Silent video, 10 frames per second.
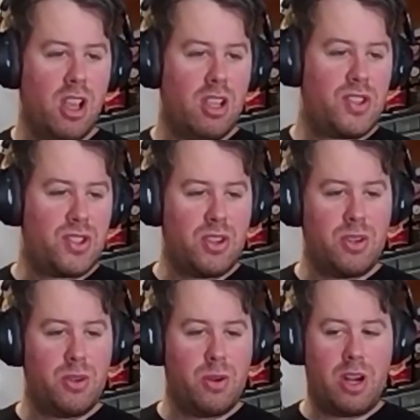
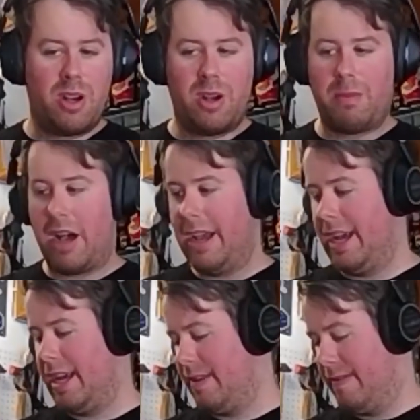So I
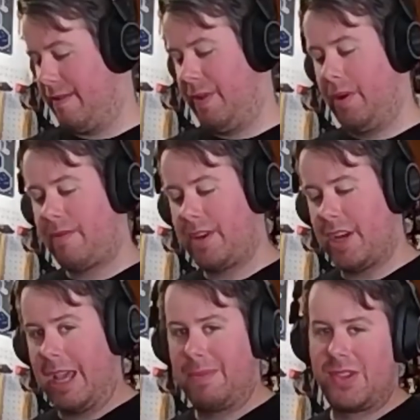have a few different
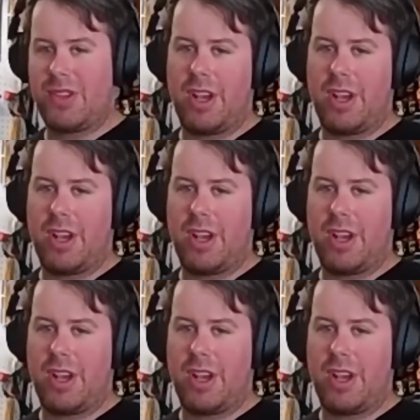types.